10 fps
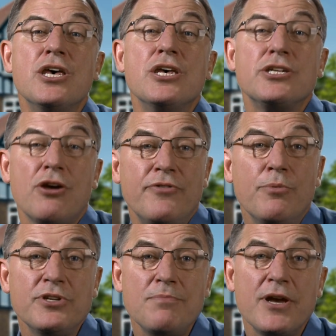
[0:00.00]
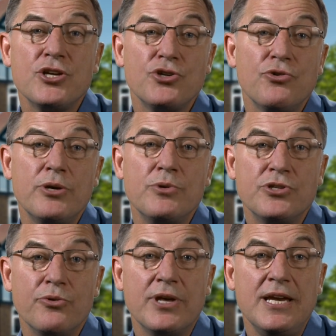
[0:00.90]
So if you want to make sure you
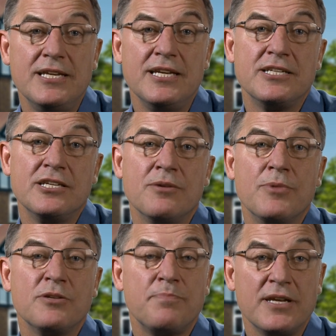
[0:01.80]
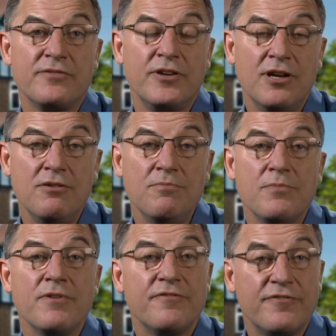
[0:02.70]
install the heating system that's best for you,
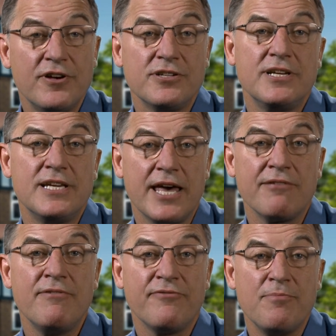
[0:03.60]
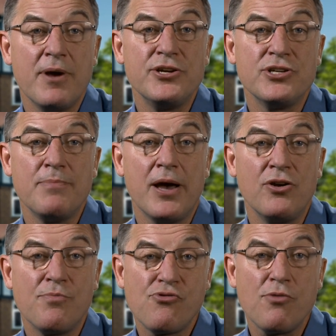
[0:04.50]
firstly gather information about
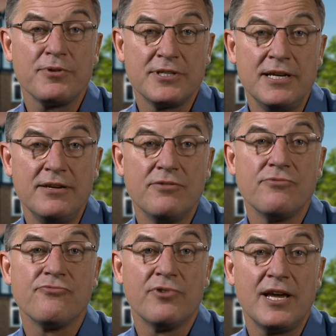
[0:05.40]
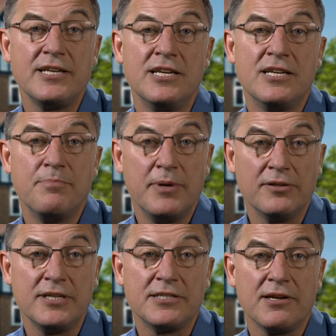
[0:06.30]
your property relating to the
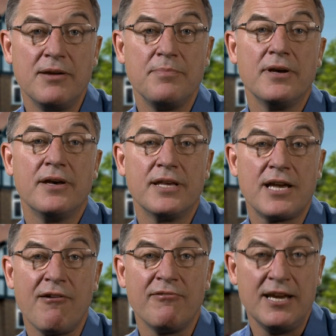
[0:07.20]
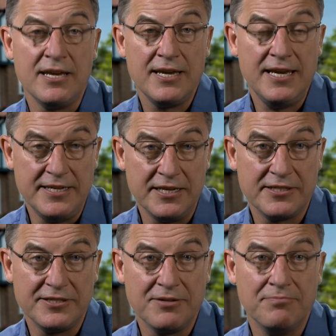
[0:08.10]
building type and the current heating
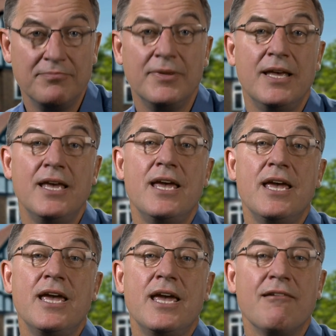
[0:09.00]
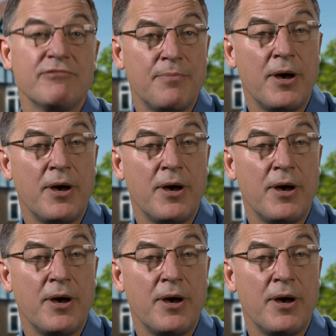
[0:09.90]
system. Here are some